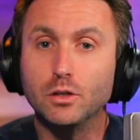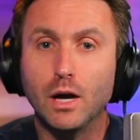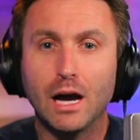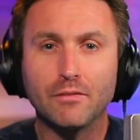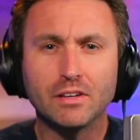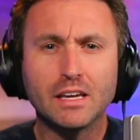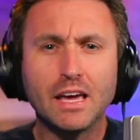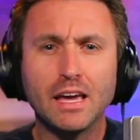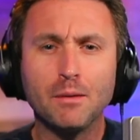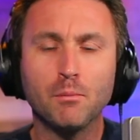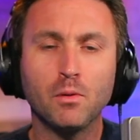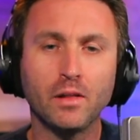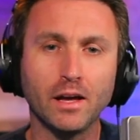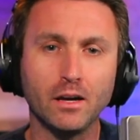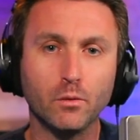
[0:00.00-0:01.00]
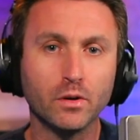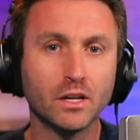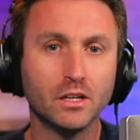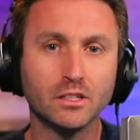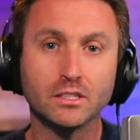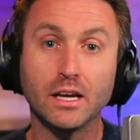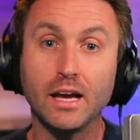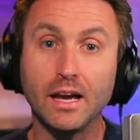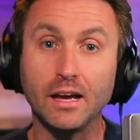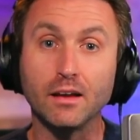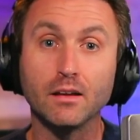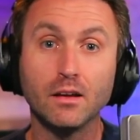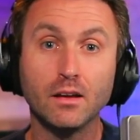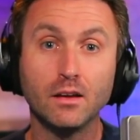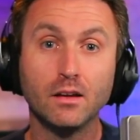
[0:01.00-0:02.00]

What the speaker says: Do you have a game plan? Are we going to say, hey,